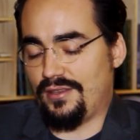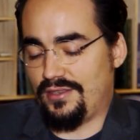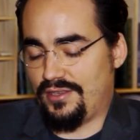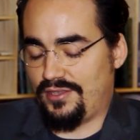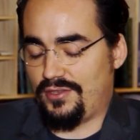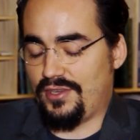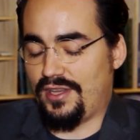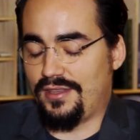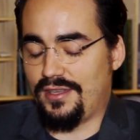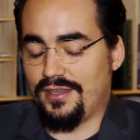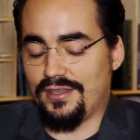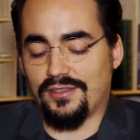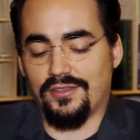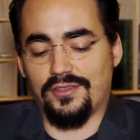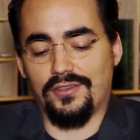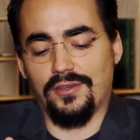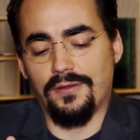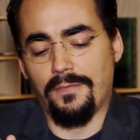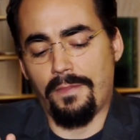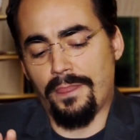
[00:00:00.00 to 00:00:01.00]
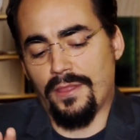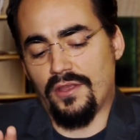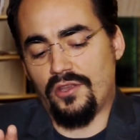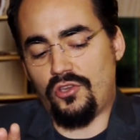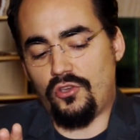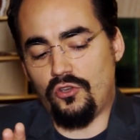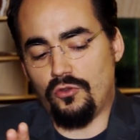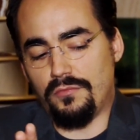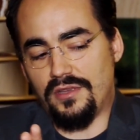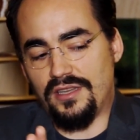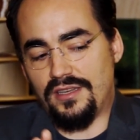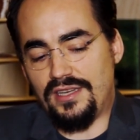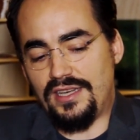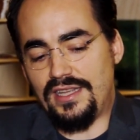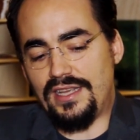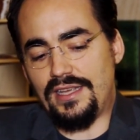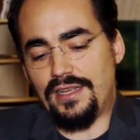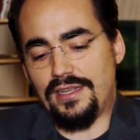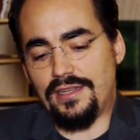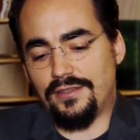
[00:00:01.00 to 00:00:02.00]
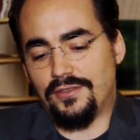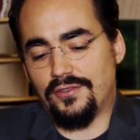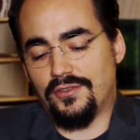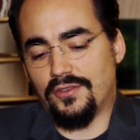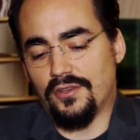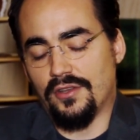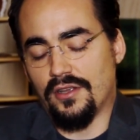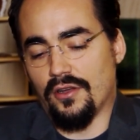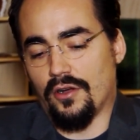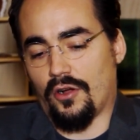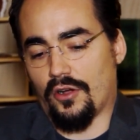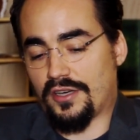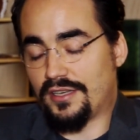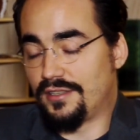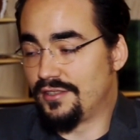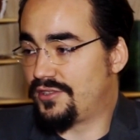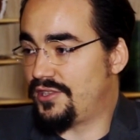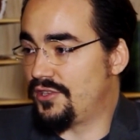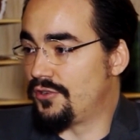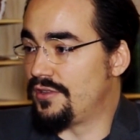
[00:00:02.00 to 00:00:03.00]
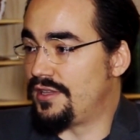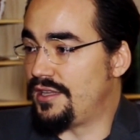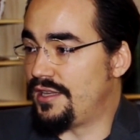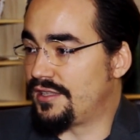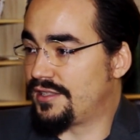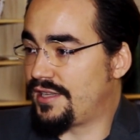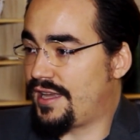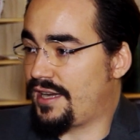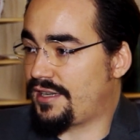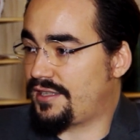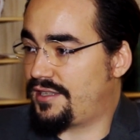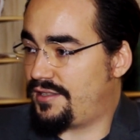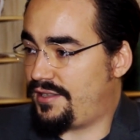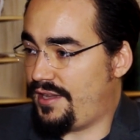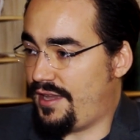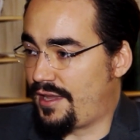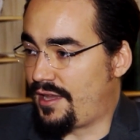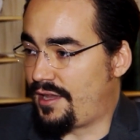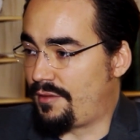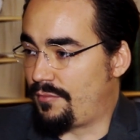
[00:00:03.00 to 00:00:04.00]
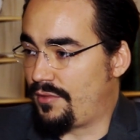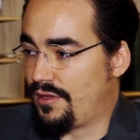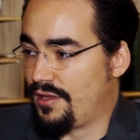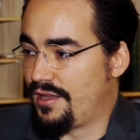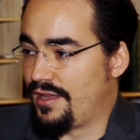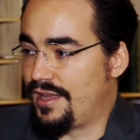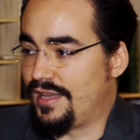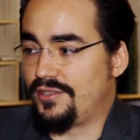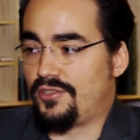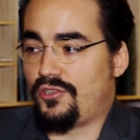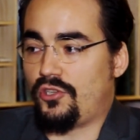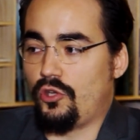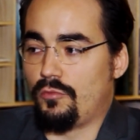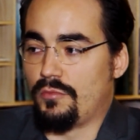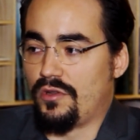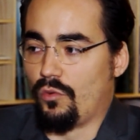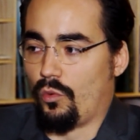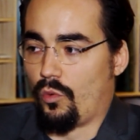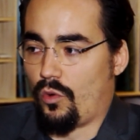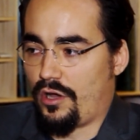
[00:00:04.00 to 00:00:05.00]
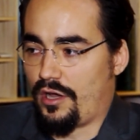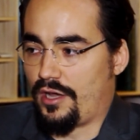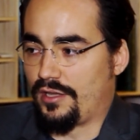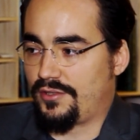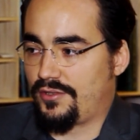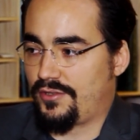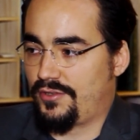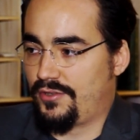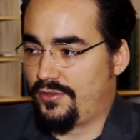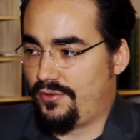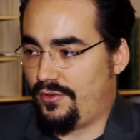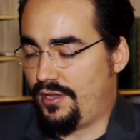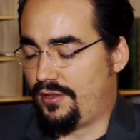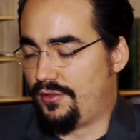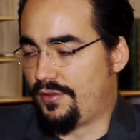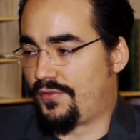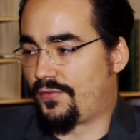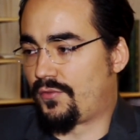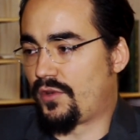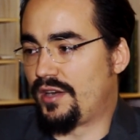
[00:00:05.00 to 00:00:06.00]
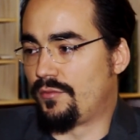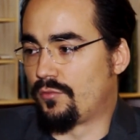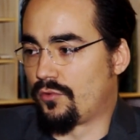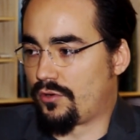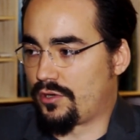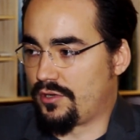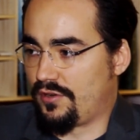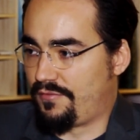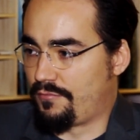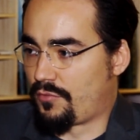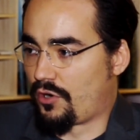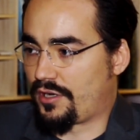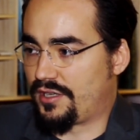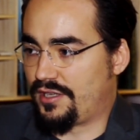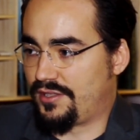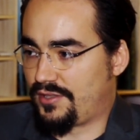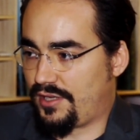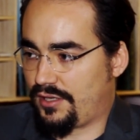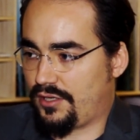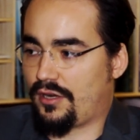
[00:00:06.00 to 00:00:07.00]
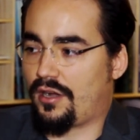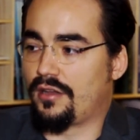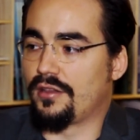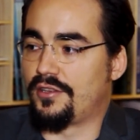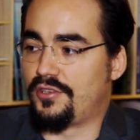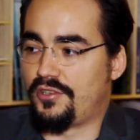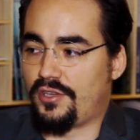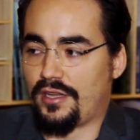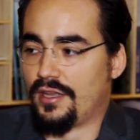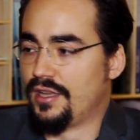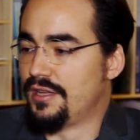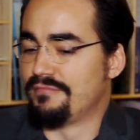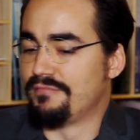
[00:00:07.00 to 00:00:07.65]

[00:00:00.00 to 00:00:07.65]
to say this, human needs are considered the exact same as human wants in the framework of market psychology.